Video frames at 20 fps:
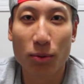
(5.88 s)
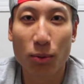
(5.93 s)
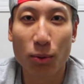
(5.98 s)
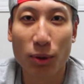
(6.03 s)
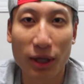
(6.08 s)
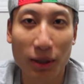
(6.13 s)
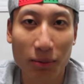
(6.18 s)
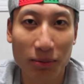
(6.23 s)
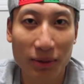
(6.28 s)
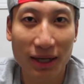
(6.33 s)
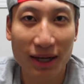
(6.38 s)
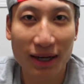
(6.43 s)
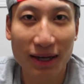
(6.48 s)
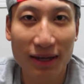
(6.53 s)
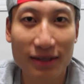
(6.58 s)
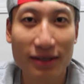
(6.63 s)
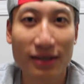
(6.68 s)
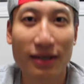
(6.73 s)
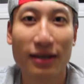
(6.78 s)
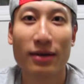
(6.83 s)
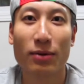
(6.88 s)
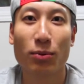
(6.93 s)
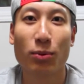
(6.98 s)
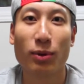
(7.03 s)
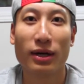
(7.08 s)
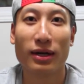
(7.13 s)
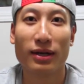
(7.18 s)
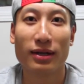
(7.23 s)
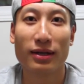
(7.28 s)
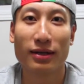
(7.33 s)
What up, guys?
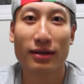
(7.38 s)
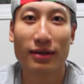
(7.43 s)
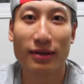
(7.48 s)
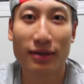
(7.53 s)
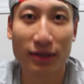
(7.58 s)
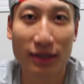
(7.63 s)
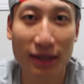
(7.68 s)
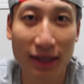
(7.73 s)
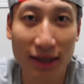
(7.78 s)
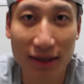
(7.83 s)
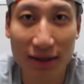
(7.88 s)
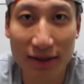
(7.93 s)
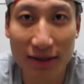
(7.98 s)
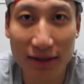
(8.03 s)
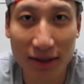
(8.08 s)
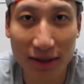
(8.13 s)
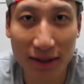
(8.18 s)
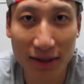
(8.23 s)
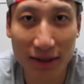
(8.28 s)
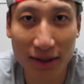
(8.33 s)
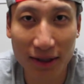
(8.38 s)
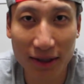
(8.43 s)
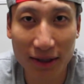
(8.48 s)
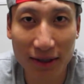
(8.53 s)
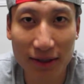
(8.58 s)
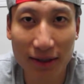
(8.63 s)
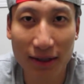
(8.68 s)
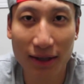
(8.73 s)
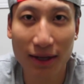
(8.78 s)
Well, today is Sunday night,